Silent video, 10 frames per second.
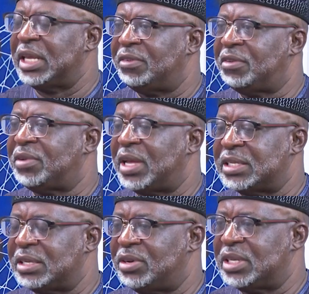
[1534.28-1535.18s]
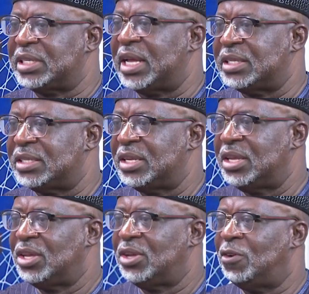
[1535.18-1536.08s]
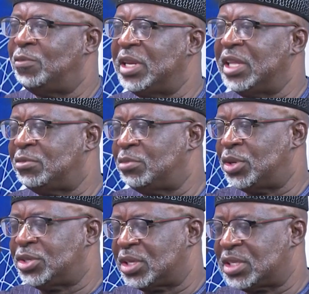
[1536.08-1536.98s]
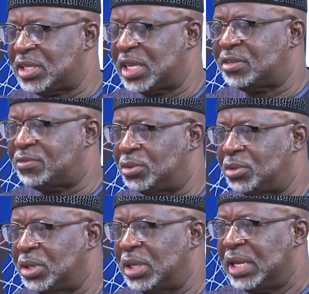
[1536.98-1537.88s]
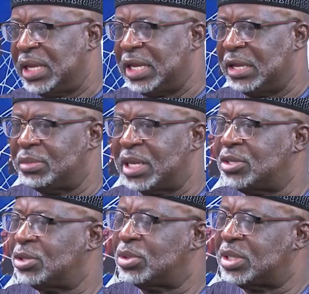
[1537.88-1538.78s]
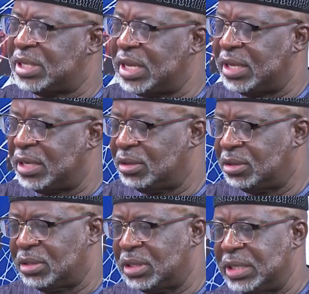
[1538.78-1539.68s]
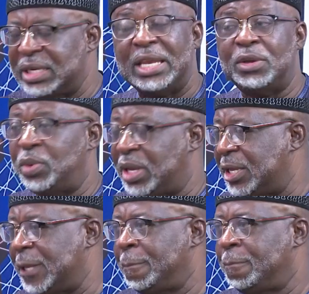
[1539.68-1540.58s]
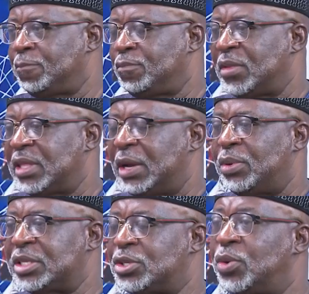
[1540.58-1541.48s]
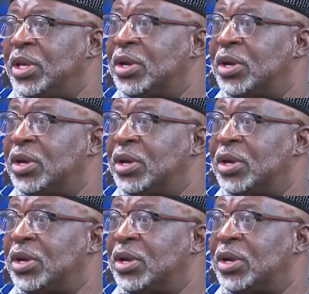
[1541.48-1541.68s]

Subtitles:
NFF has a greater chance of being even more successful. That's not to say in any way that what is going